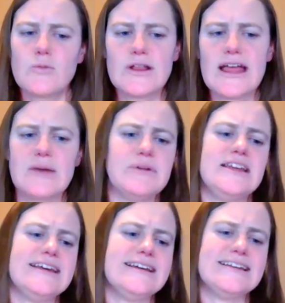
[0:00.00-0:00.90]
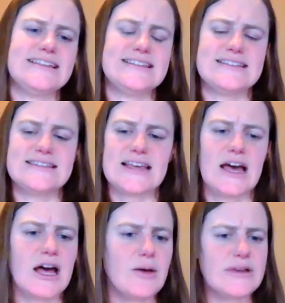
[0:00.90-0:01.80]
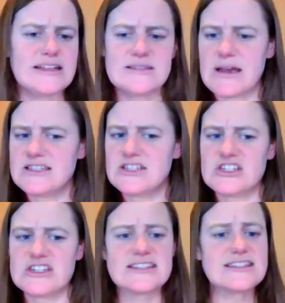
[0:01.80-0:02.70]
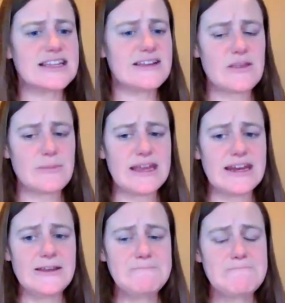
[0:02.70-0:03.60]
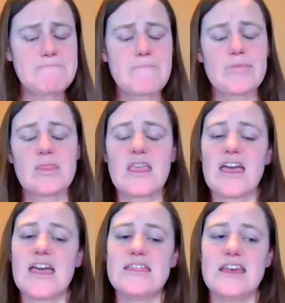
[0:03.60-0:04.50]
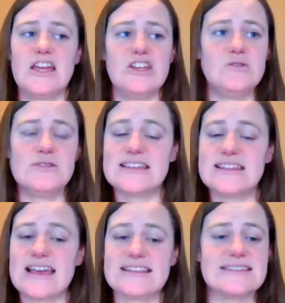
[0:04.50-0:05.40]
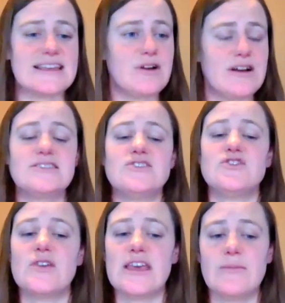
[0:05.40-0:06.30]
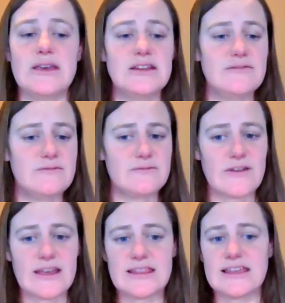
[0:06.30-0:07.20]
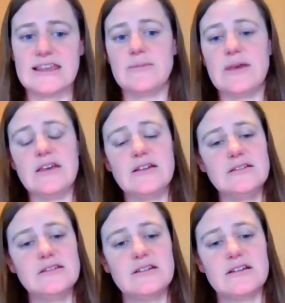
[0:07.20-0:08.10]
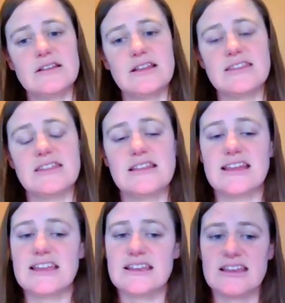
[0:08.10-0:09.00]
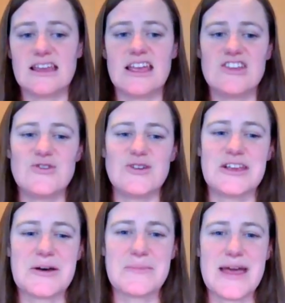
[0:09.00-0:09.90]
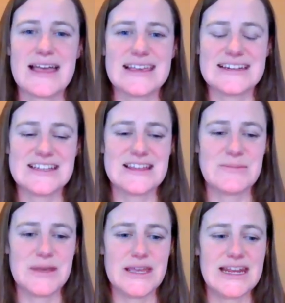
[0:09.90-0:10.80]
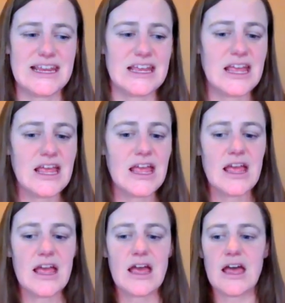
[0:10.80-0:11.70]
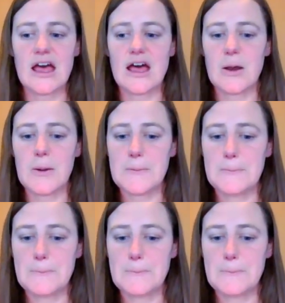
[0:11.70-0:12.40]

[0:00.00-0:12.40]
will happen is it's best to just leave the meeting, and then using that same process you came in, find the email, click the link, and you can come back into the meeting. I